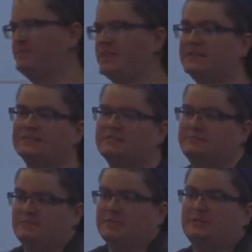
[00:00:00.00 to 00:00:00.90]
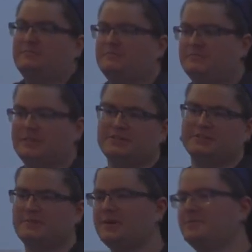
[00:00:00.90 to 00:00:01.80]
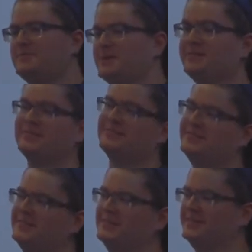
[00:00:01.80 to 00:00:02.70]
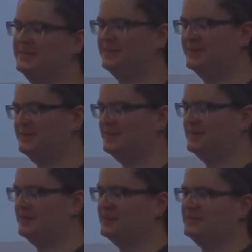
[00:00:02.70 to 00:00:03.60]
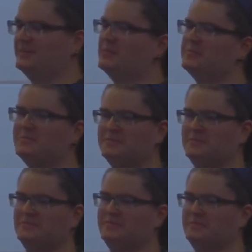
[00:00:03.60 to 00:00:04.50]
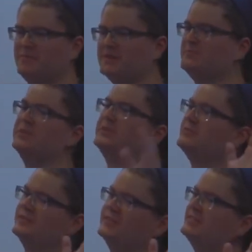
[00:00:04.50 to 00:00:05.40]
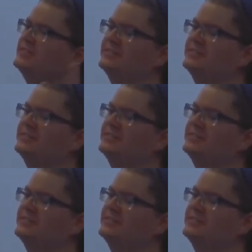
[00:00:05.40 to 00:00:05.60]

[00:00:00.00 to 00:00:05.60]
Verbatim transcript: things, really, features, mockups, whatever you know, possibilities are endless.